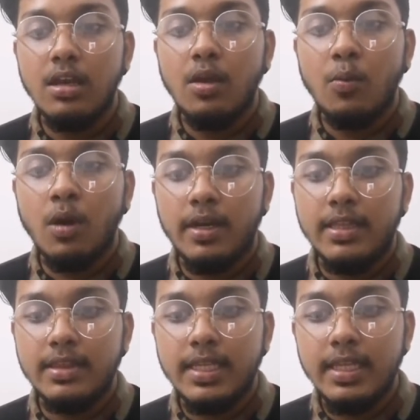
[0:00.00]

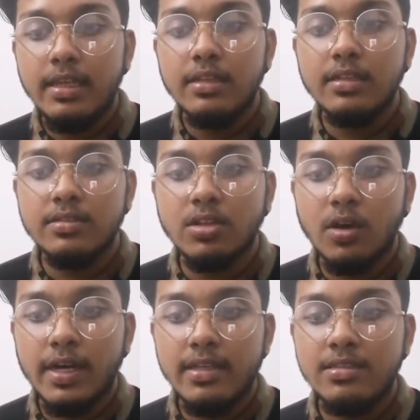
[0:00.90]
warranty, the
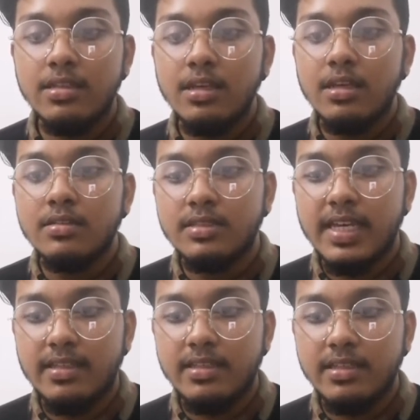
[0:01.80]
storage
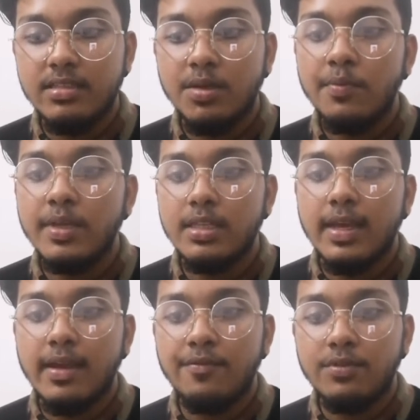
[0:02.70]
charges will
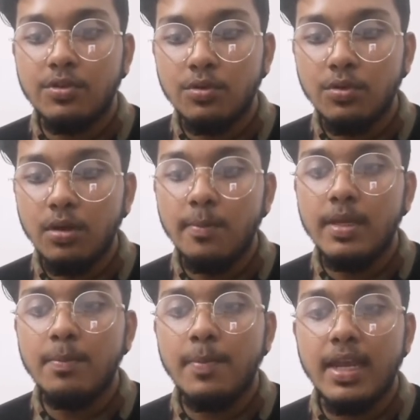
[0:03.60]
have to
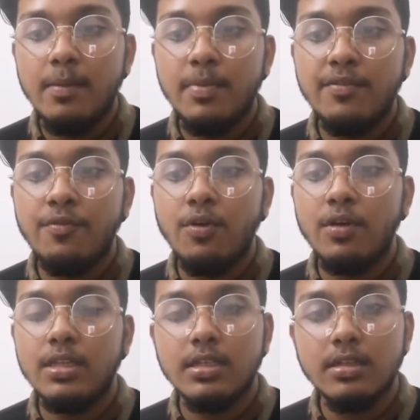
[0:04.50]
be paid before
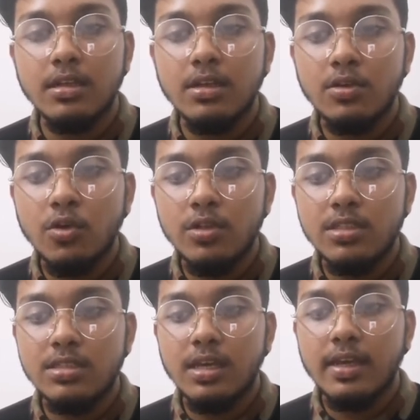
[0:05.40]
the
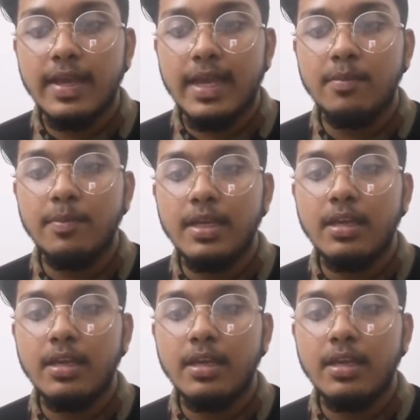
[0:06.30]
goods can be